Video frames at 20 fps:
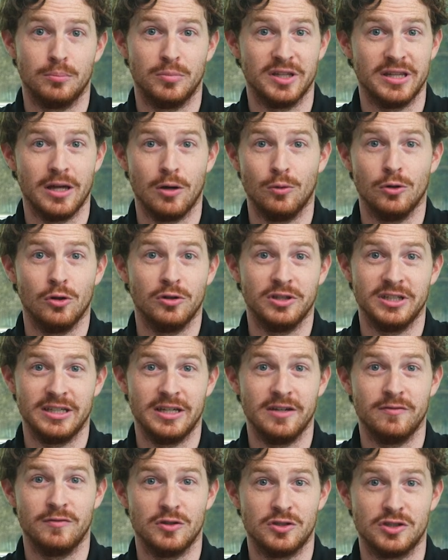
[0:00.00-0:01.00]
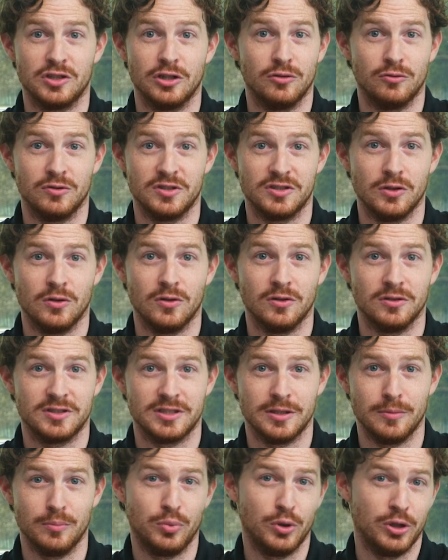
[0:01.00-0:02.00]
but that will only give you certain results
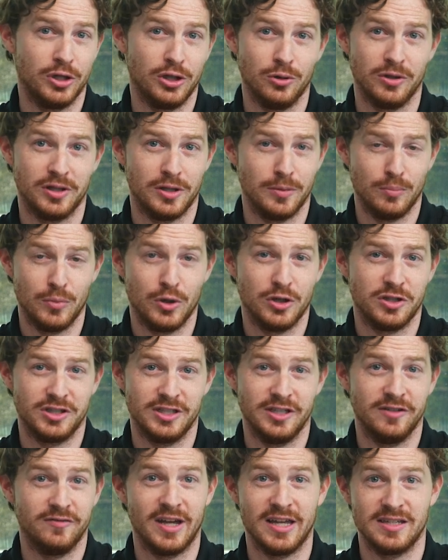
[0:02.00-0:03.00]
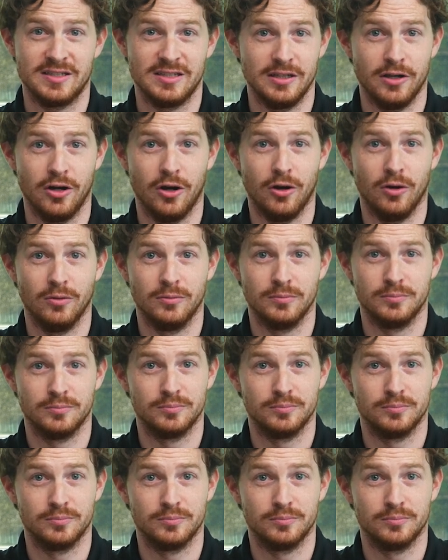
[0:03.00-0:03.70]
and put you at the mercy of S E O,